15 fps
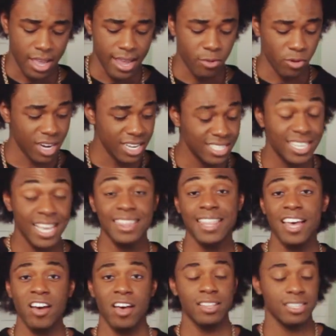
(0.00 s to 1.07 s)
And we're gonna set
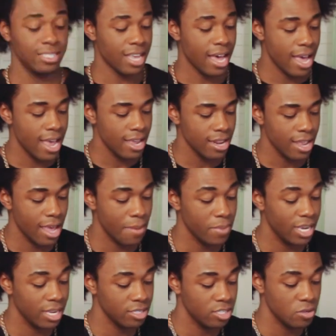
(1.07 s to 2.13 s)
that on the side and
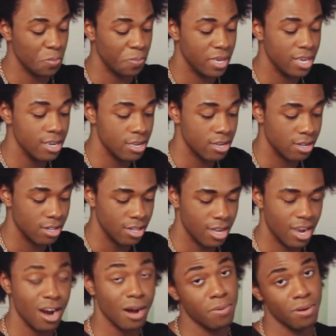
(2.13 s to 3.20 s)
begin to peel
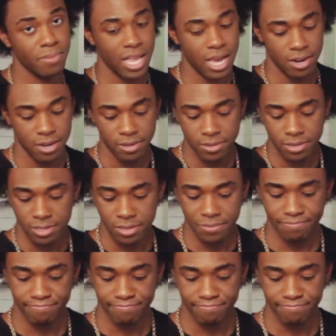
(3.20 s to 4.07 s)
our poblanos.